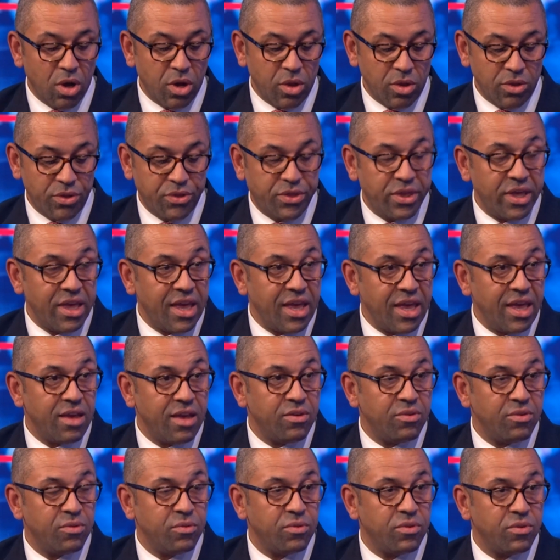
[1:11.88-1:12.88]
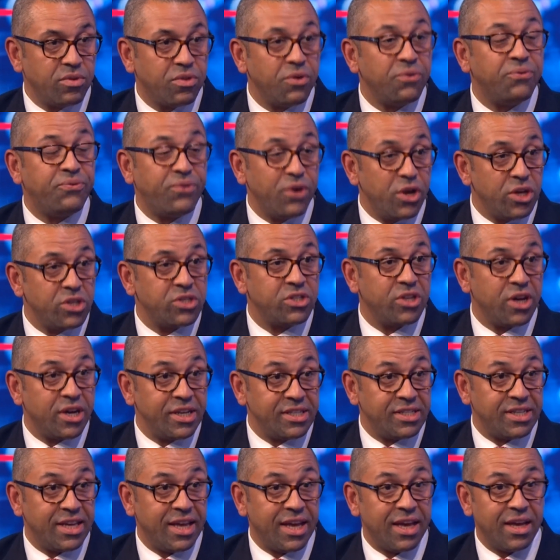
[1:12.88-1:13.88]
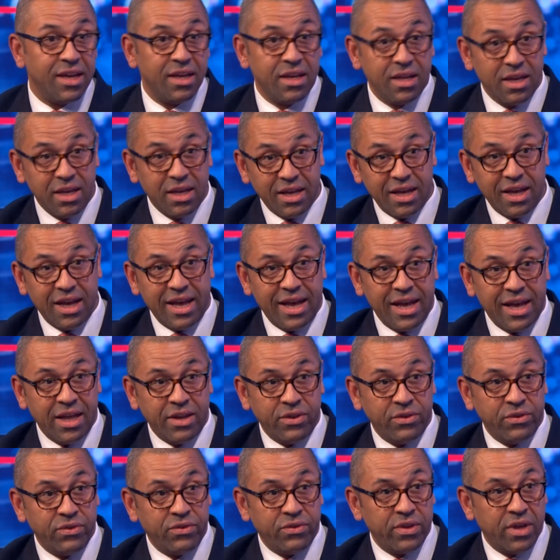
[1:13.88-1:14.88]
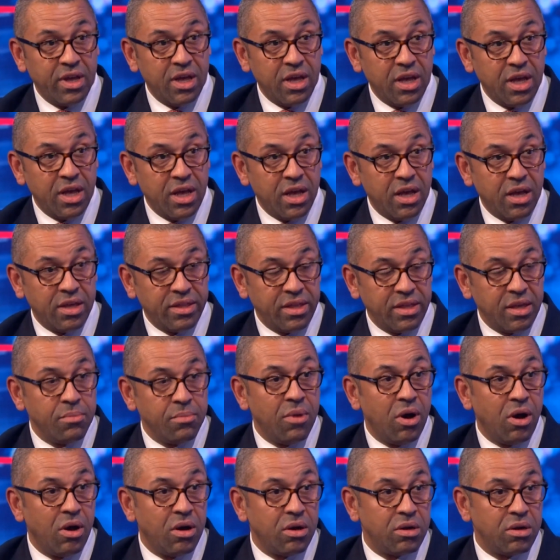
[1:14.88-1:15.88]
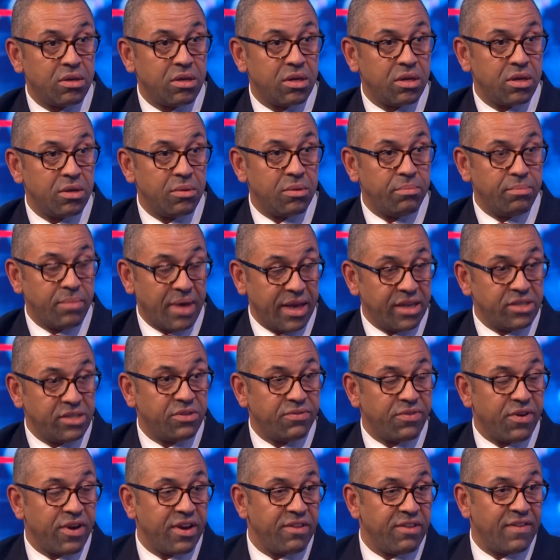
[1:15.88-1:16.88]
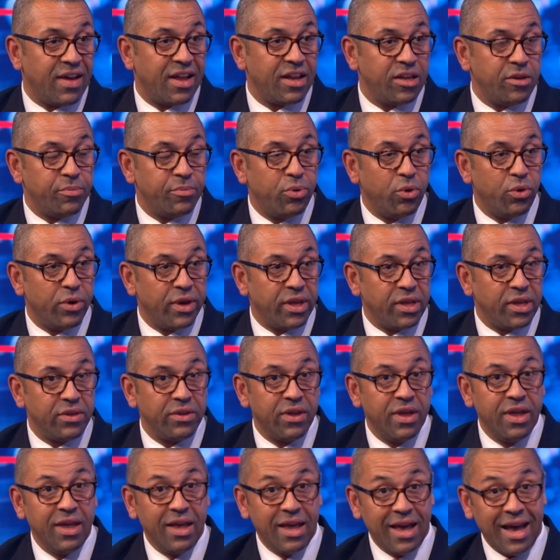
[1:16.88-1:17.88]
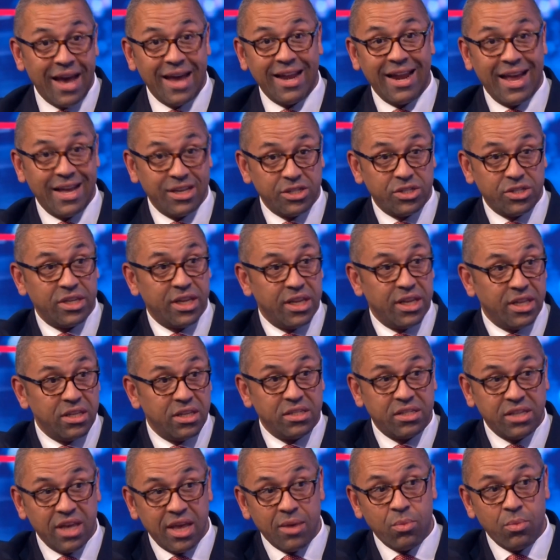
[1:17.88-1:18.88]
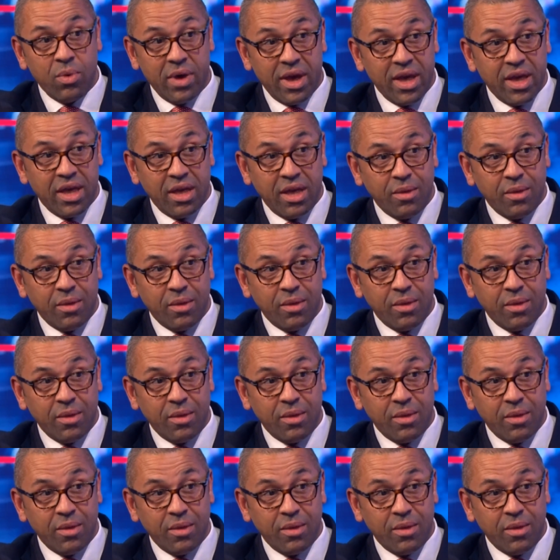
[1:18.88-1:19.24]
Well, the first idea, and I think Mark makes a very valid point, and actually in the same